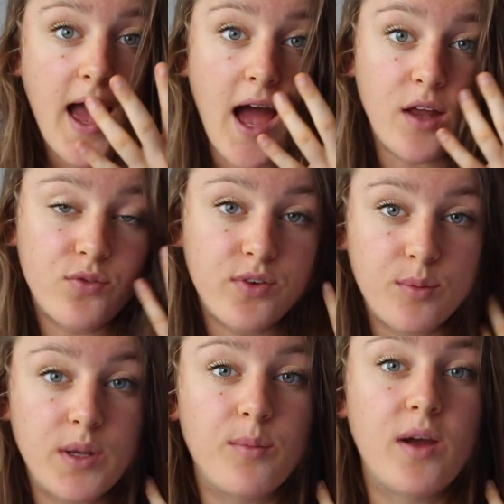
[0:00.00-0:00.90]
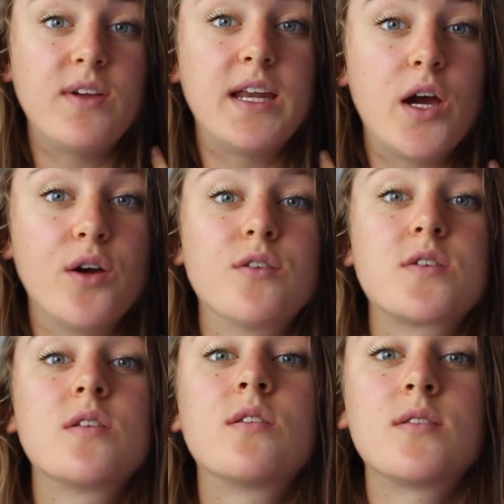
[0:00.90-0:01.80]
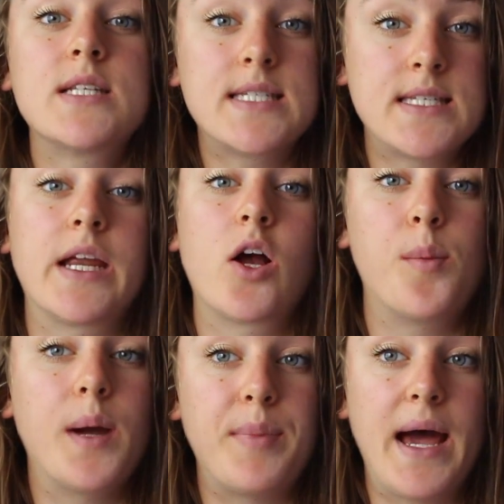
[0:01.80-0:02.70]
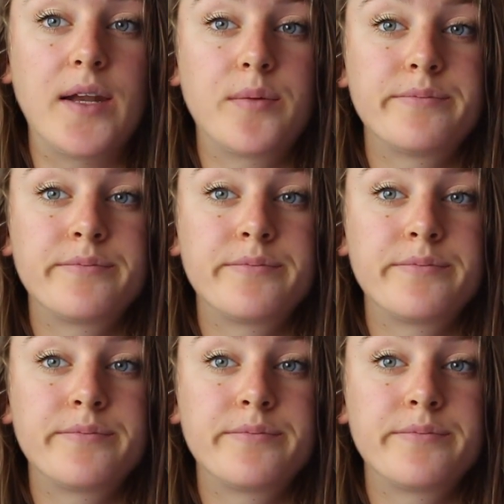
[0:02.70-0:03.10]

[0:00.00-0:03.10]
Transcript: and filming my videos to sitting on my bed.